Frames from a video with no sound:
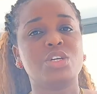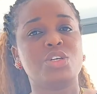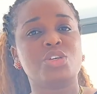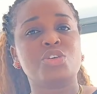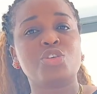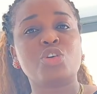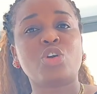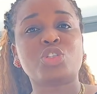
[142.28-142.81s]

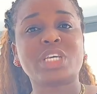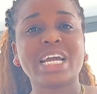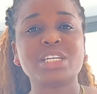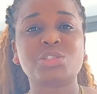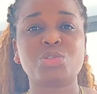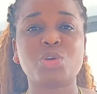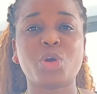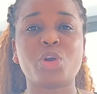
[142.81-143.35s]
Your
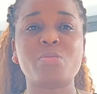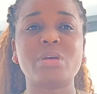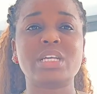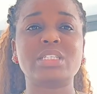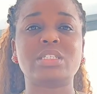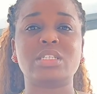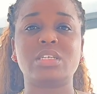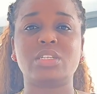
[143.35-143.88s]
title
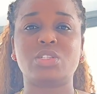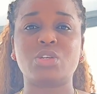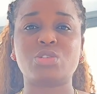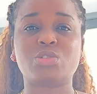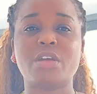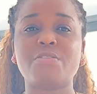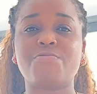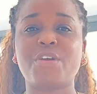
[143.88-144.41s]
document is
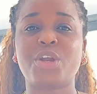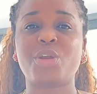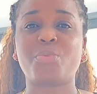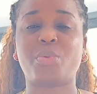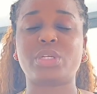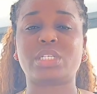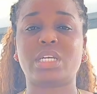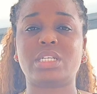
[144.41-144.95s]
also a very
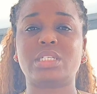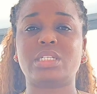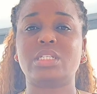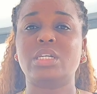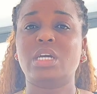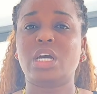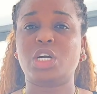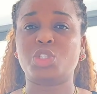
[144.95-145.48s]
important
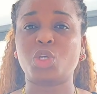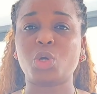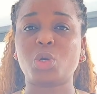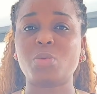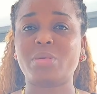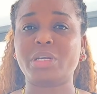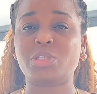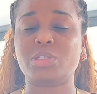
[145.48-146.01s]

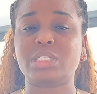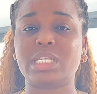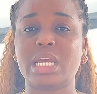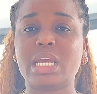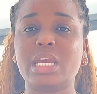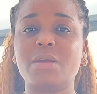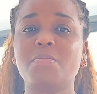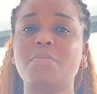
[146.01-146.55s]
document to
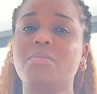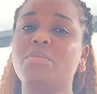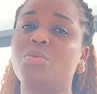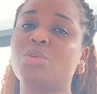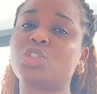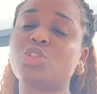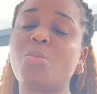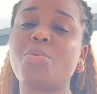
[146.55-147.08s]
take.
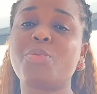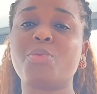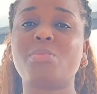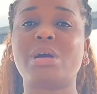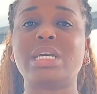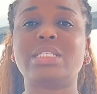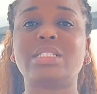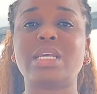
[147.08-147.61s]
But some people
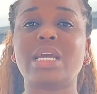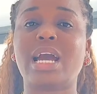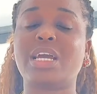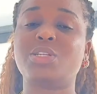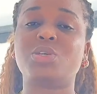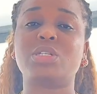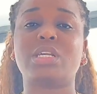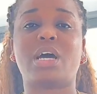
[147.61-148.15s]
might say,
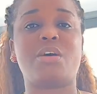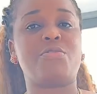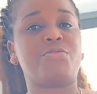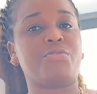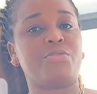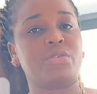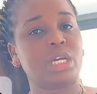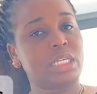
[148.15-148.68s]
I don't
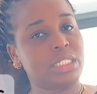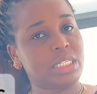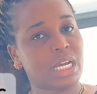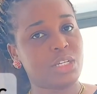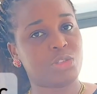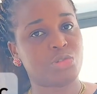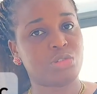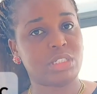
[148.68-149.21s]
have a
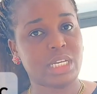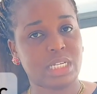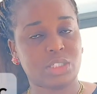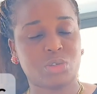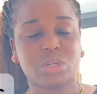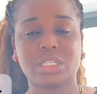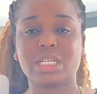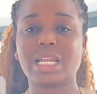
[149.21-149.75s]
title
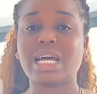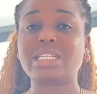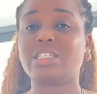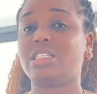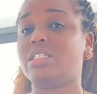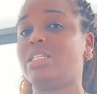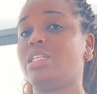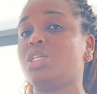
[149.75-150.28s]
yet, or the
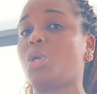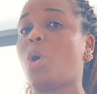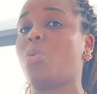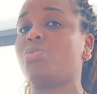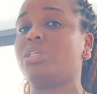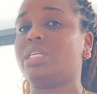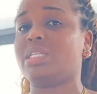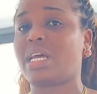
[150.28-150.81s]
land didn't
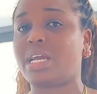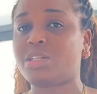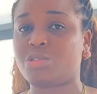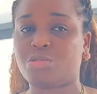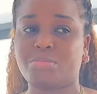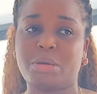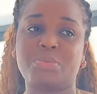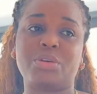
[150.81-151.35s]
come with a
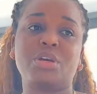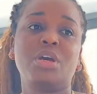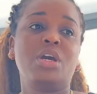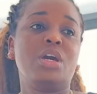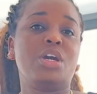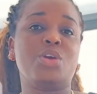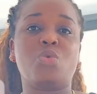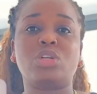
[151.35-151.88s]
title. Maybe
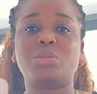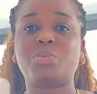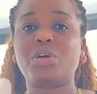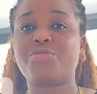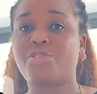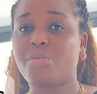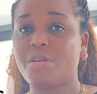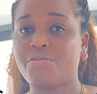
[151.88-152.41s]
it was
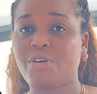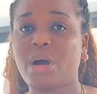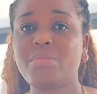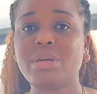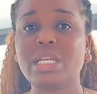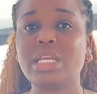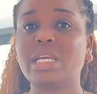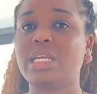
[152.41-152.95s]
bought from a
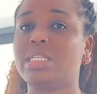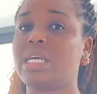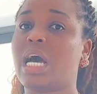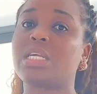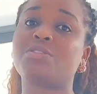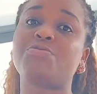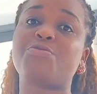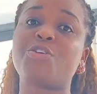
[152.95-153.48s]
family, it
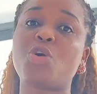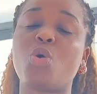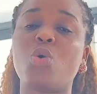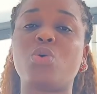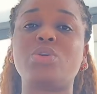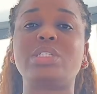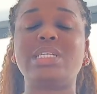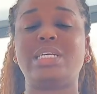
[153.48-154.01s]
has
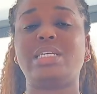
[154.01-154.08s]
freehold,